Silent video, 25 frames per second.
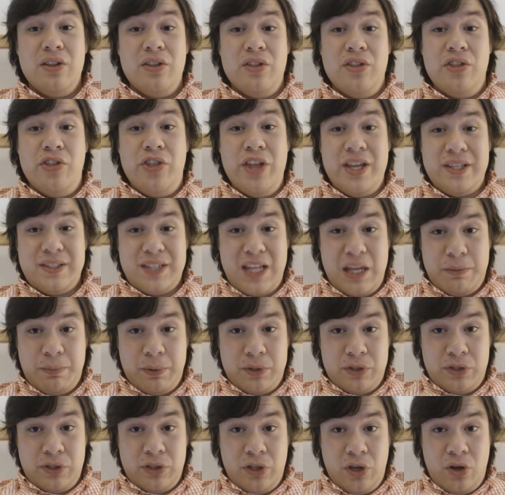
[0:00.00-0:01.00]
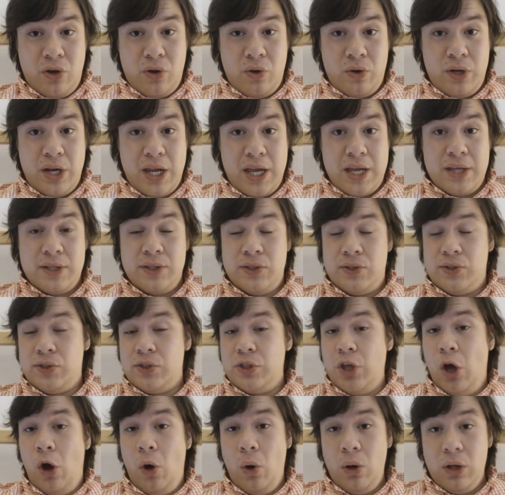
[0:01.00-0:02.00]
This episode is
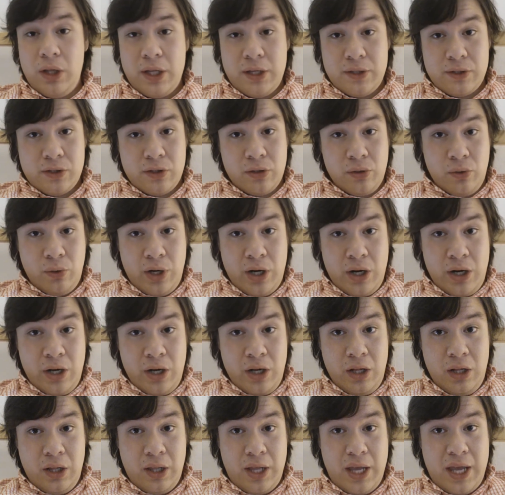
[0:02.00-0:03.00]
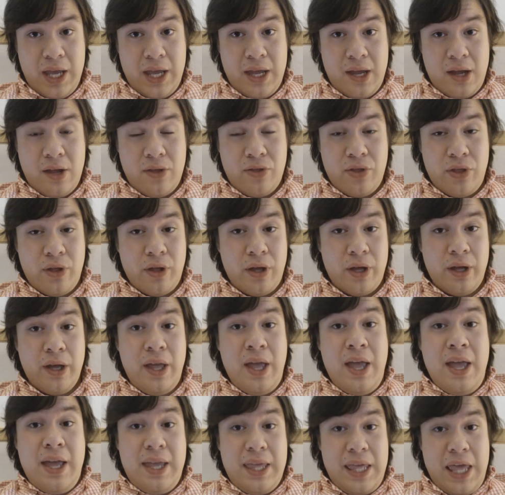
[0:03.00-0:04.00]
totally surreal in the
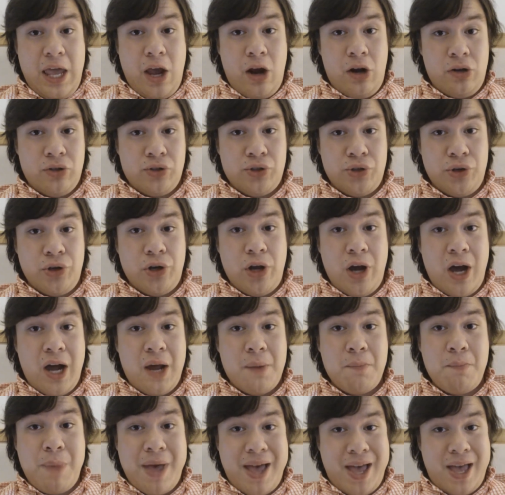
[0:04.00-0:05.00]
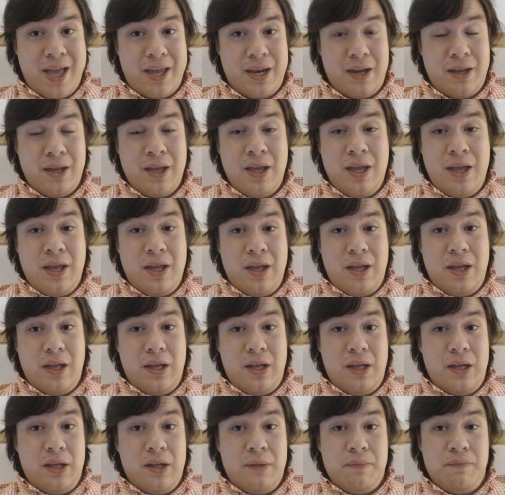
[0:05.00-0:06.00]
character gone bad
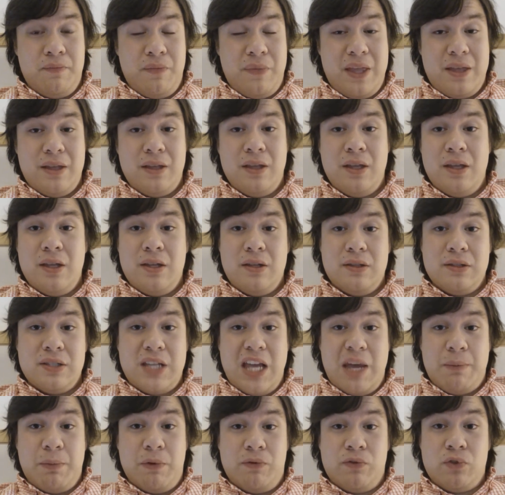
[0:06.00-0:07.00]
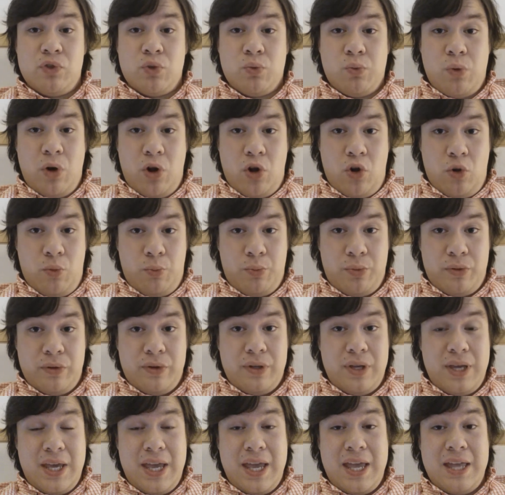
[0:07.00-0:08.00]
um, type of trope.
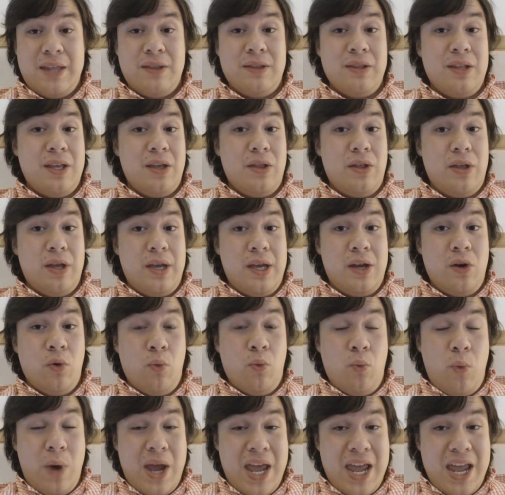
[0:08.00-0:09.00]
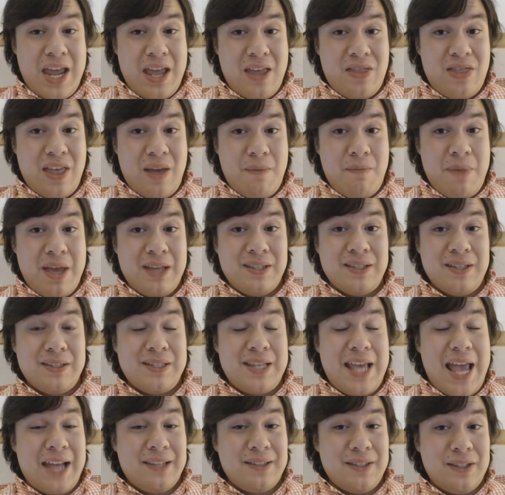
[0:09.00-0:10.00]
And in a way that makes
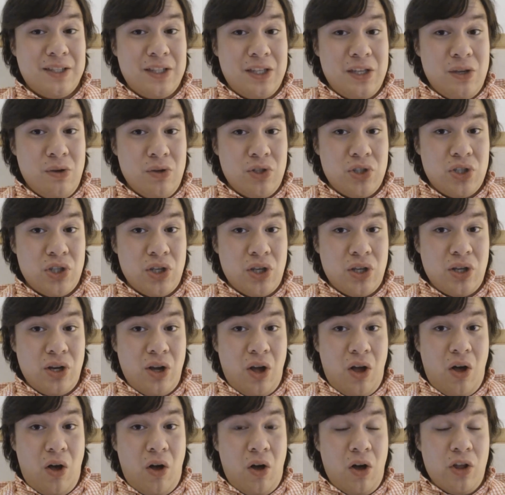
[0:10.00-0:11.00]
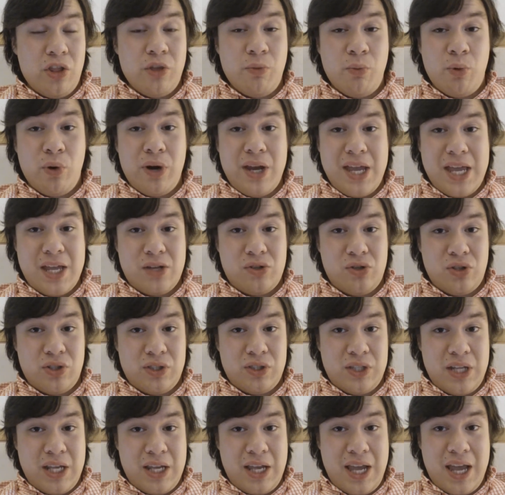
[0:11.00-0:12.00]
its execution all the more
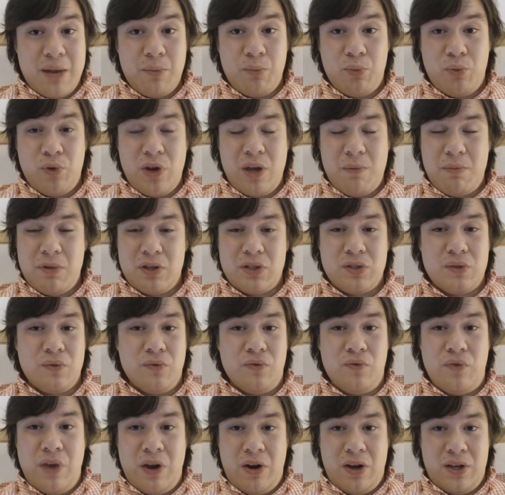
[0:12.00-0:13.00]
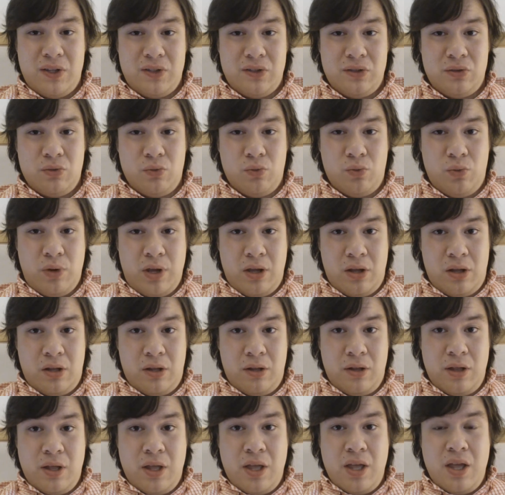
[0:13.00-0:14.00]
interesting and pretty much very
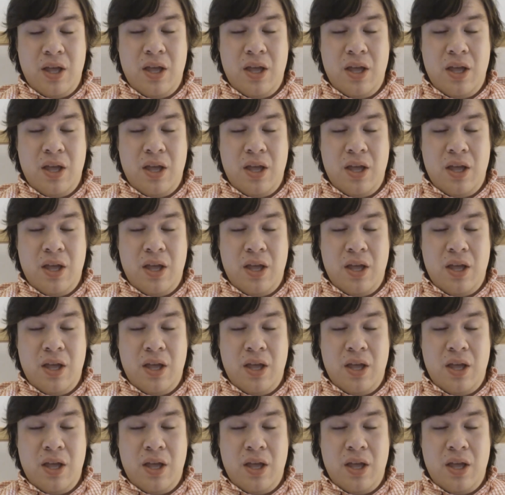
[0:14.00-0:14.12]
surreal.